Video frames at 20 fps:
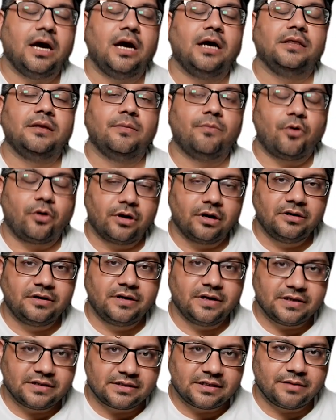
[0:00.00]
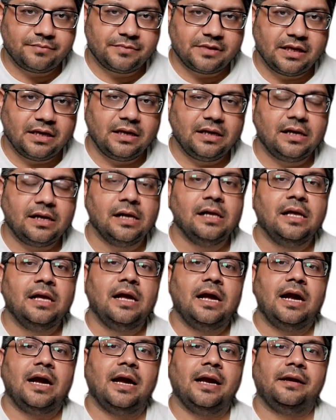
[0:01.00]
the model does something,
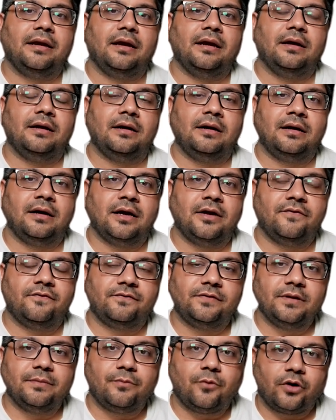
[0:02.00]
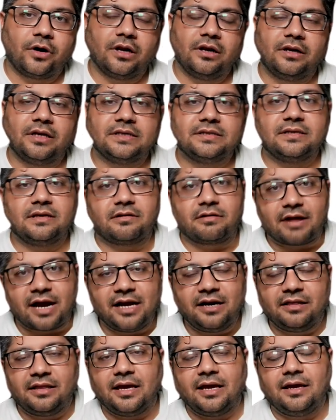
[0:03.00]
and if the model does the
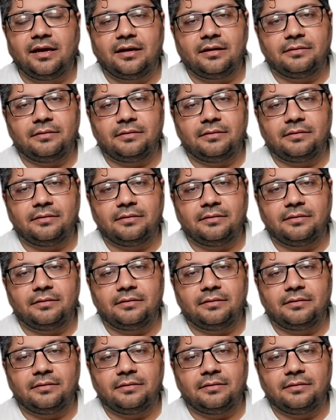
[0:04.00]
right thing,